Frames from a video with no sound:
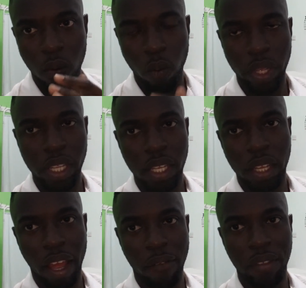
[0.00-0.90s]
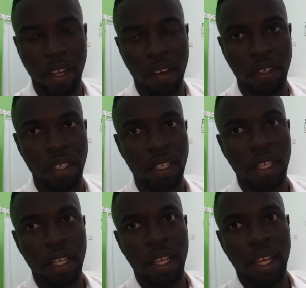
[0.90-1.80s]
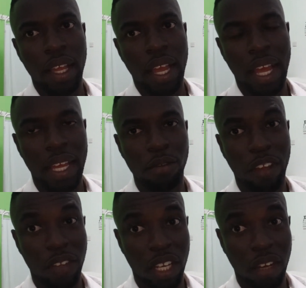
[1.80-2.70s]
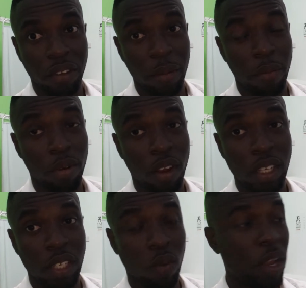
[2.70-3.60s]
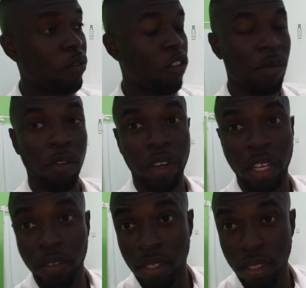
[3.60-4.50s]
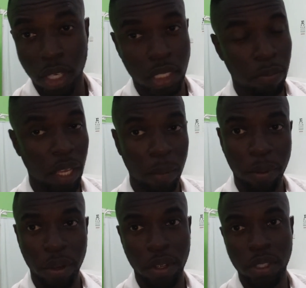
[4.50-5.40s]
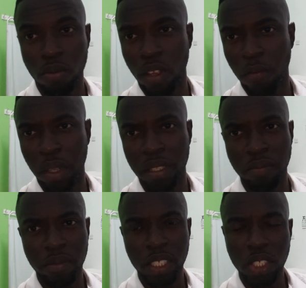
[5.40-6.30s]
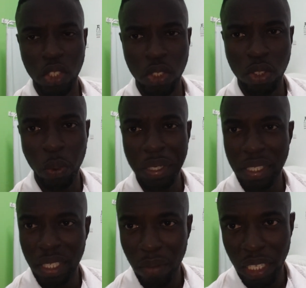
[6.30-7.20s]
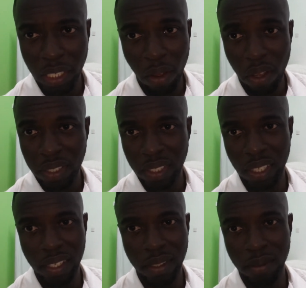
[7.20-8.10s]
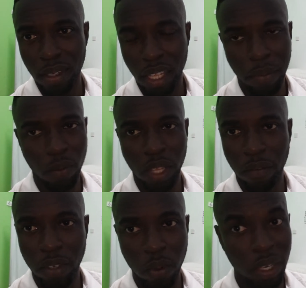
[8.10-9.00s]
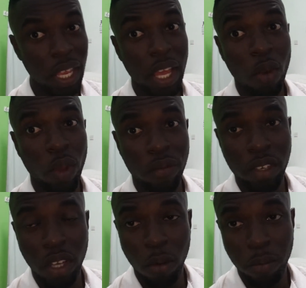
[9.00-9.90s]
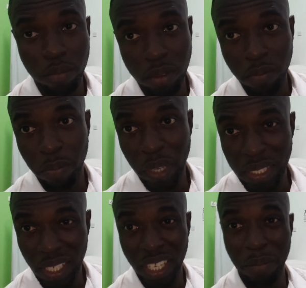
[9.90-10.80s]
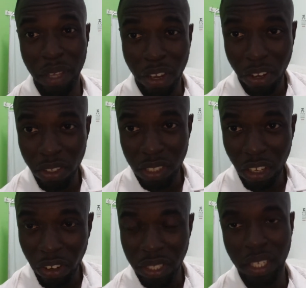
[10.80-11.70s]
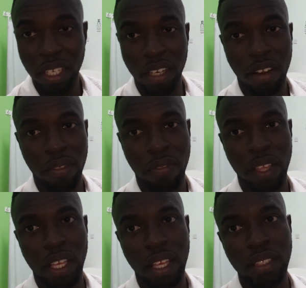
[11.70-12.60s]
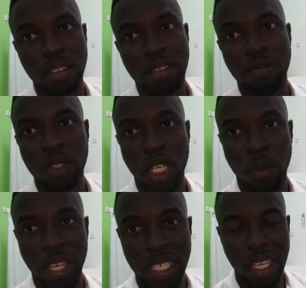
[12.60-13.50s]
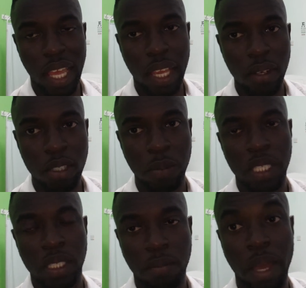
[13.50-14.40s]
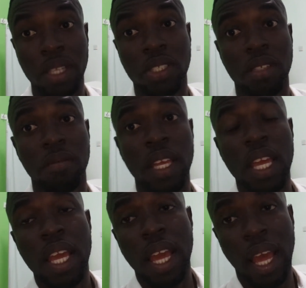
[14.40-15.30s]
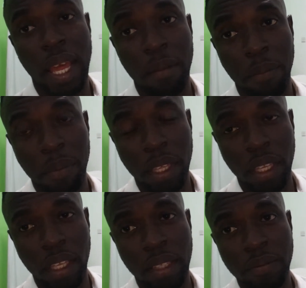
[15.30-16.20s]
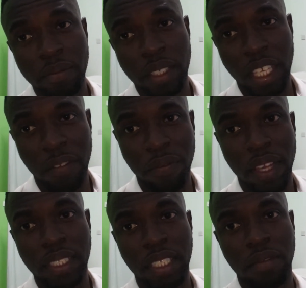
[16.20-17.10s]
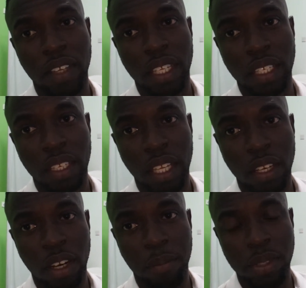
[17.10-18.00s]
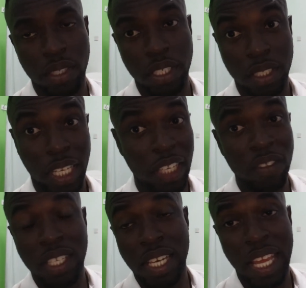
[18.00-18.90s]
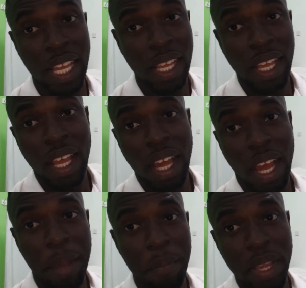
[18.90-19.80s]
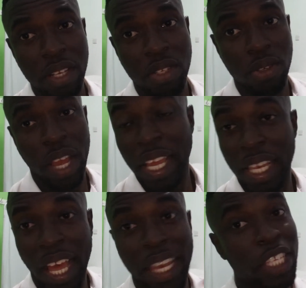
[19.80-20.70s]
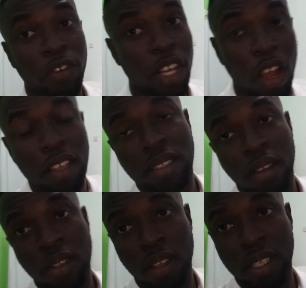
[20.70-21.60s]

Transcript: we have to cover and um, we have to cover it broad and wide. We've been reading research papers, we've been doing simulated OSCEs, you name it, we have to do it. We have to now basically be critical in our thinking so that we diagnose patients, manage them, and be effective in, in our procedures. Like even today, I made sure, I, I literally lost out